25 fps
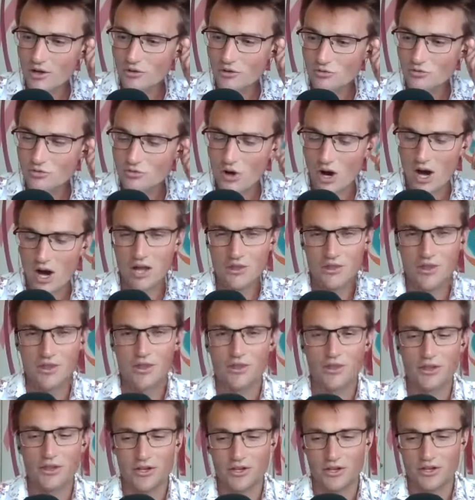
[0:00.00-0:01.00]
rather
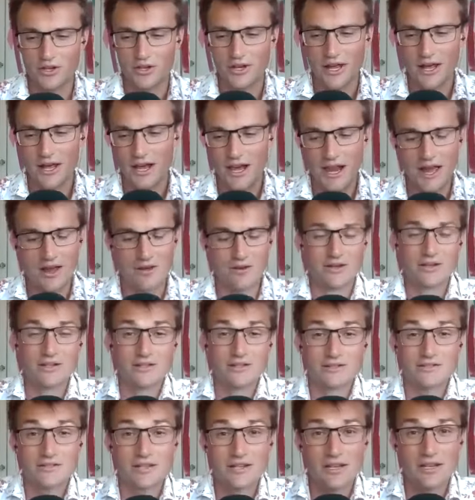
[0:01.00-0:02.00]
than allowing
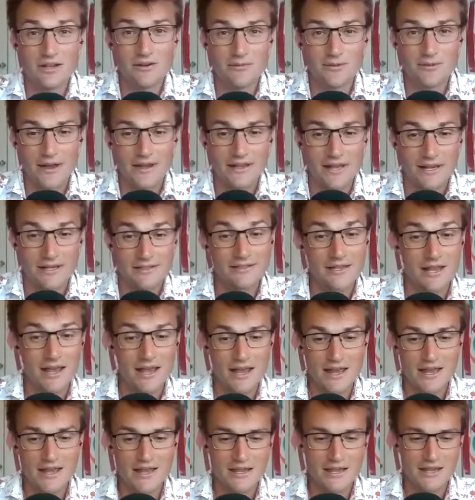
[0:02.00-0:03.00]
us to live i guess
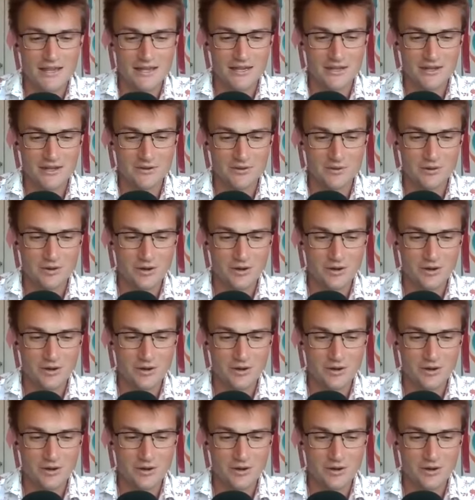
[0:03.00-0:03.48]
a